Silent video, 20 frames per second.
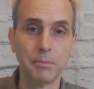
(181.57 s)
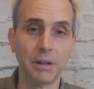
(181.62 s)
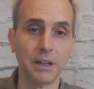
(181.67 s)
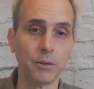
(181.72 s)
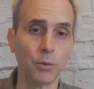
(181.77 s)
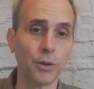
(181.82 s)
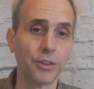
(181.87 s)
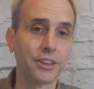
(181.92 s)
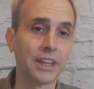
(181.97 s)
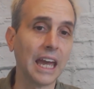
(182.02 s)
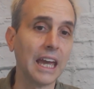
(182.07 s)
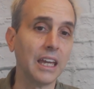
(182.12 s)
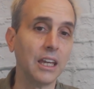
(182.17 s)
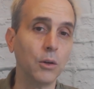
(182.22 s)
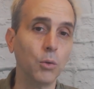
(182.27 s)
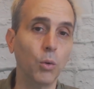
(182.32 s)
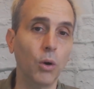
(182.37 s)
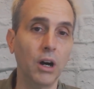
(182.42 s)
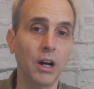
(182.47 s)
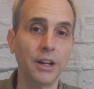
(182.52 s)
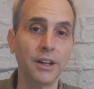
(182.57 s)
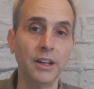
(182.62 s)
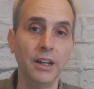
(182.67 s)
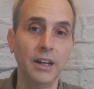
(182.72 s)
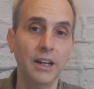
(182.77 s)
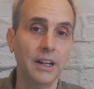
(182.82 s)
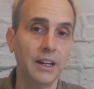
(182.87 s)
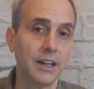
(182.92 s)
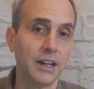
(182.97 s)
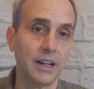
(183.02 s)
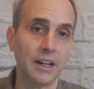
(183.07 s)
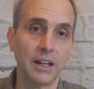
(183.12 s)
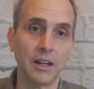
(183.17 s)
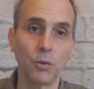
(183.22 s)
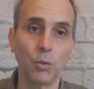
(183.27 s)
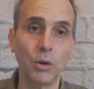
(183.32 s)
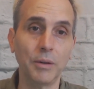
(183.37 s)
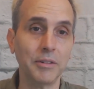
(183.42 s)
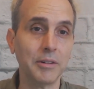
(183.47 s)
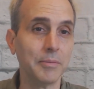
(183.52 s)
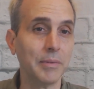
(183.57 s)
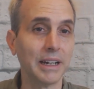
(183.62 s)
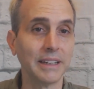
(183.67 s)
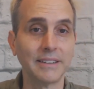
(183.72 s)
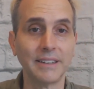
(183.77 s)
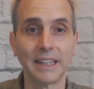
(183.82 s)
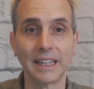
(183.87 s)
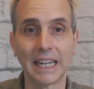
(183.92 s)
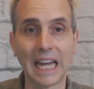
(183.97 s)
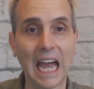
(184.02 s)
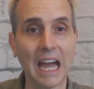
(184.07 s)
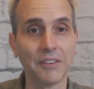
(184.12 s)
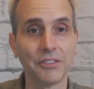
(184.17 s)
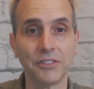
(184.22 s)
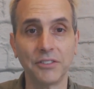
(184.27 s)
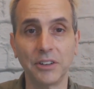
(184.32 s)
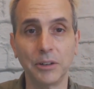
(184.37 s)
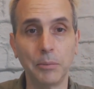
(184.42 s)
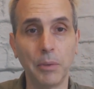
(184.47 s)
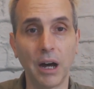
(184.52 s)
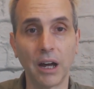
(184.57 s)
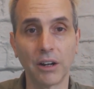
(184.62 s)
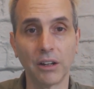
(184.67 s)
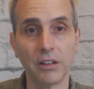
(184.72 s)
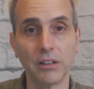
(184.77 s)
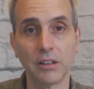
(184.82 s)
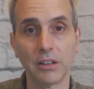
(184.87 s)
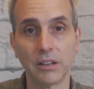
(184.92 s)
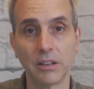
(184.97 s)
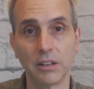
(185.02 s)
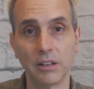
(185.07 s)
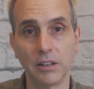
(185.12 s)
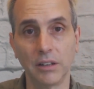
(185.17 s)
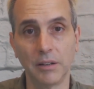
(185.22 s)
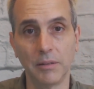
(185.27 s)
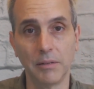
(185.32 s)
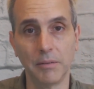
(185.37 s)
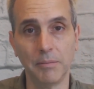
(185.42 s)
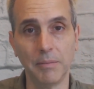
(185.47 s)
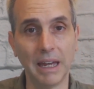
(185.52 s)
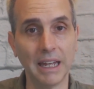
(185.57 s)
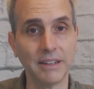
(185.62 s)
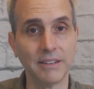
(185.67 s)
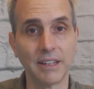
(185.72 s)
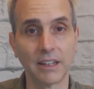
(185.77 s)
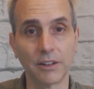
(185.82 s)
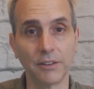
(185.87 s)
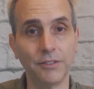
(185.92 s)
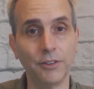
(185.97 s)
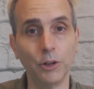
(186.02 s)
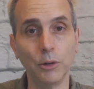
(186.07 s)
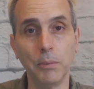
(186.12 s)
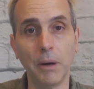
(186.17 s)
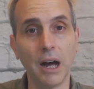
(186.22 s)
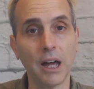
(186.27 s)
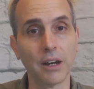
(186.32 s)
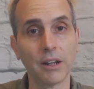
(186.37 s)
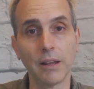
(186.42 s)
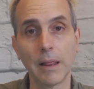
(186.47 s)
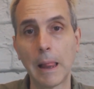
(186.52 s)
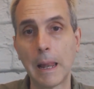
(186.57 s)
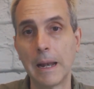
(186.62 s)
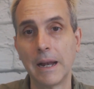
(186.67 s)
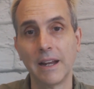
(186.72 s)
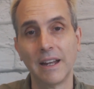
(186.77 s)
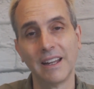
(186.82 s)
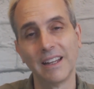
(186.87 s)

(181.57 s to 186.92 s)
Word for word: But with KE1, uh, women might take half of a bottle, men take a full bottle,